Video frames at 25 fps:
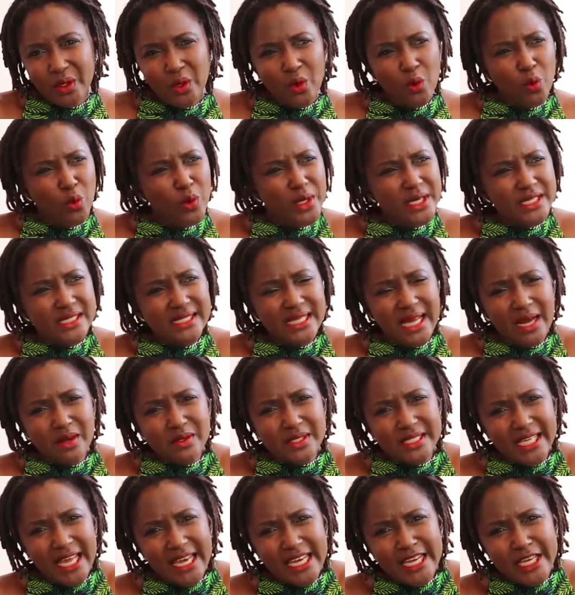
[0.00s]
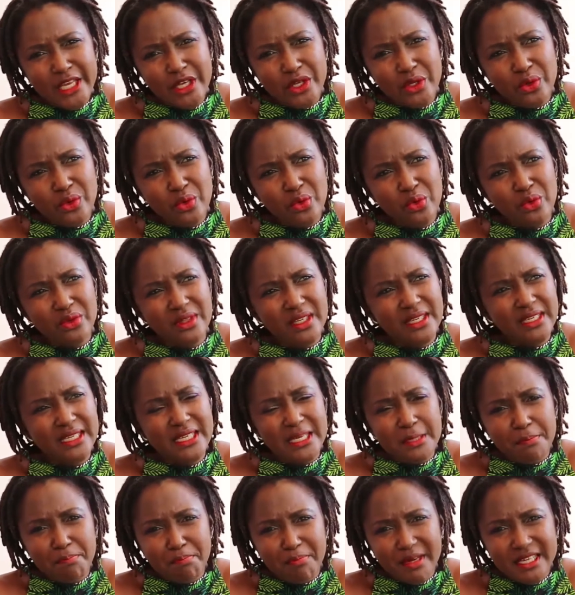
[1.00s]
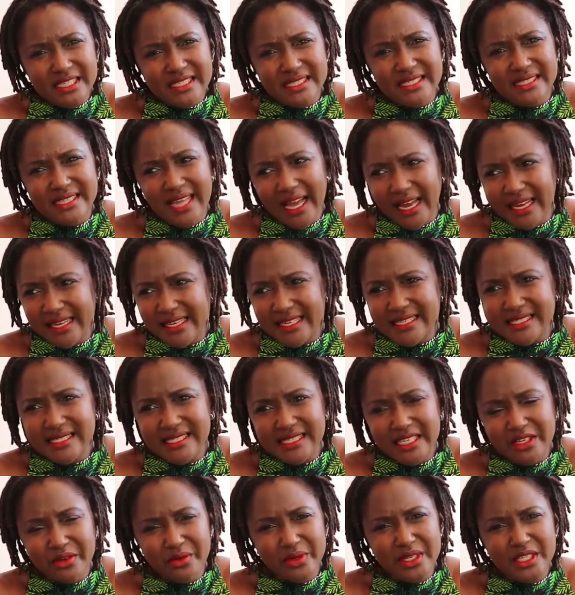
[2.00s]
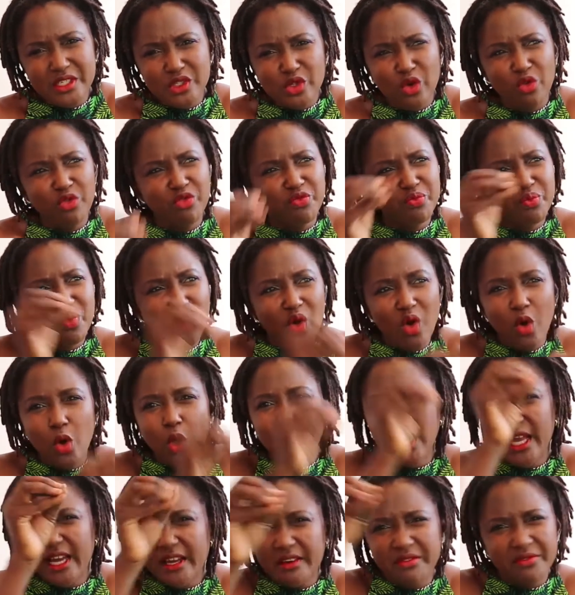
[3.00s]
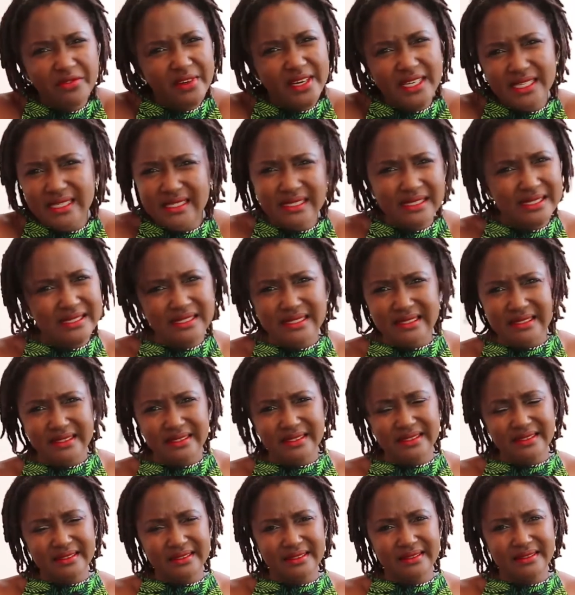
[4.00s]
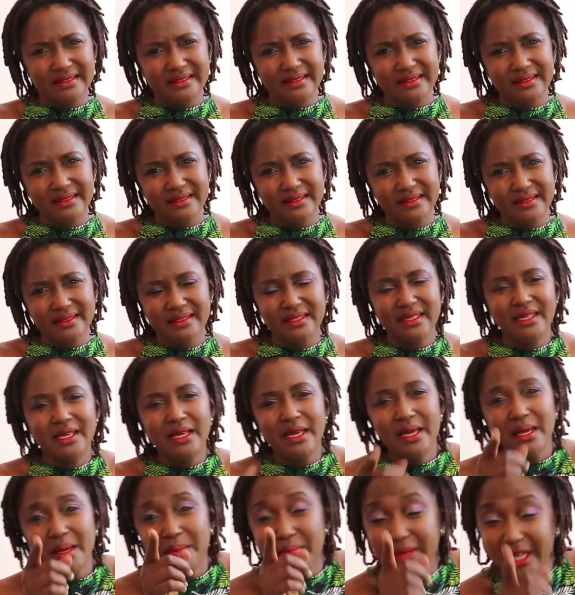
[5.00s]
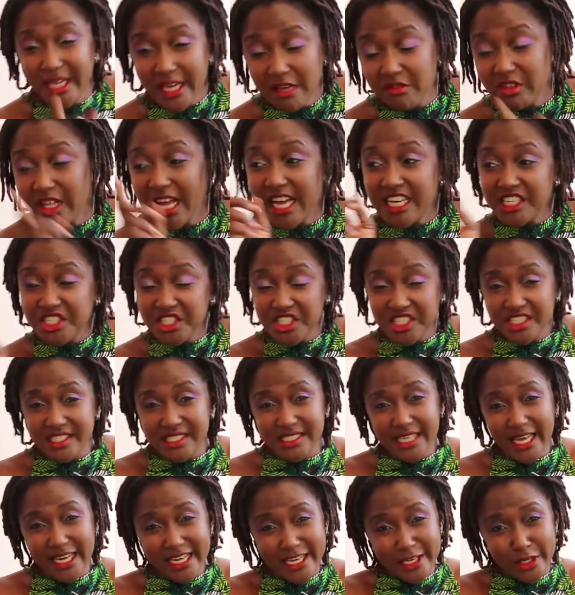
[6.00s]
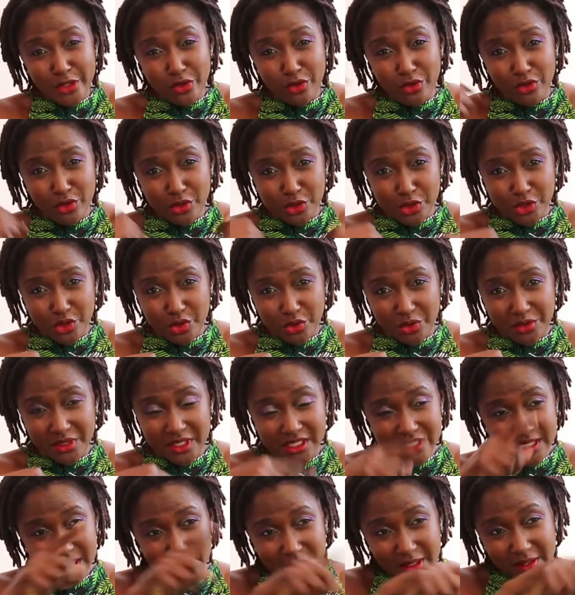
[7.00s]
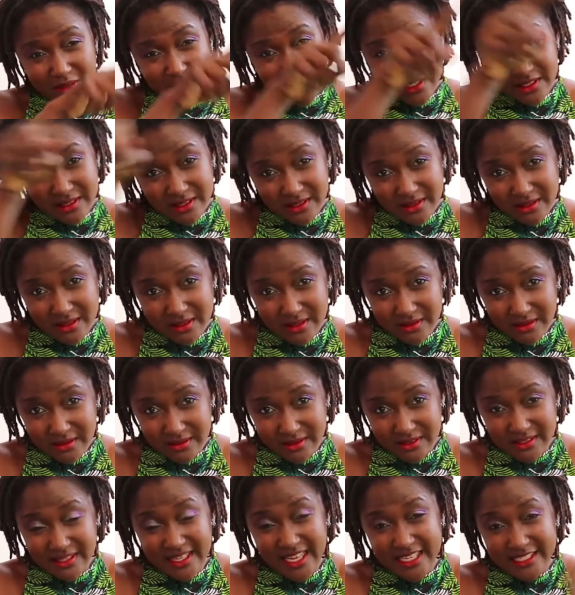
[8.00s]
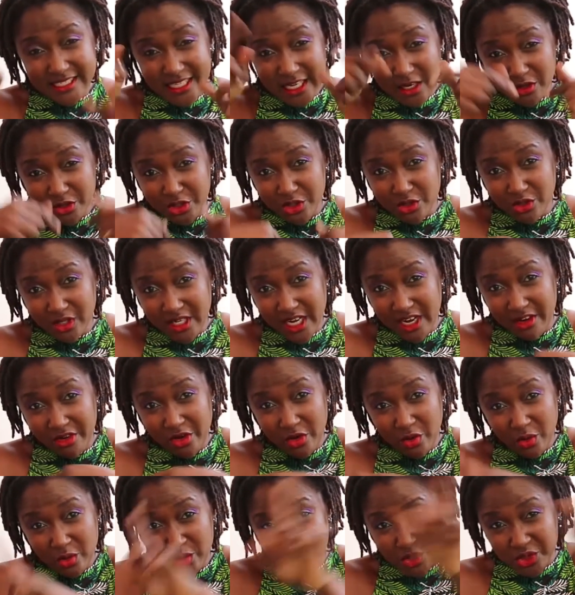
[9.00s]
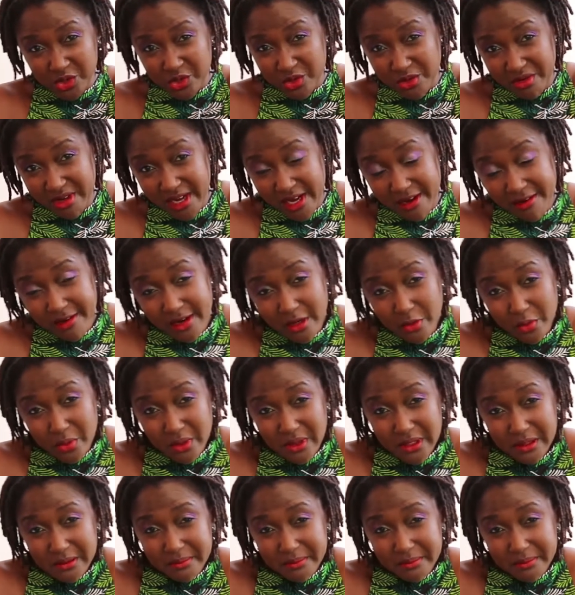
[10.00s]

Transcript: who is now telling you the deepest, darkest secrets of all her friends. Because as she's telling you those stories about these other girls, that's how she'll carry your own story around.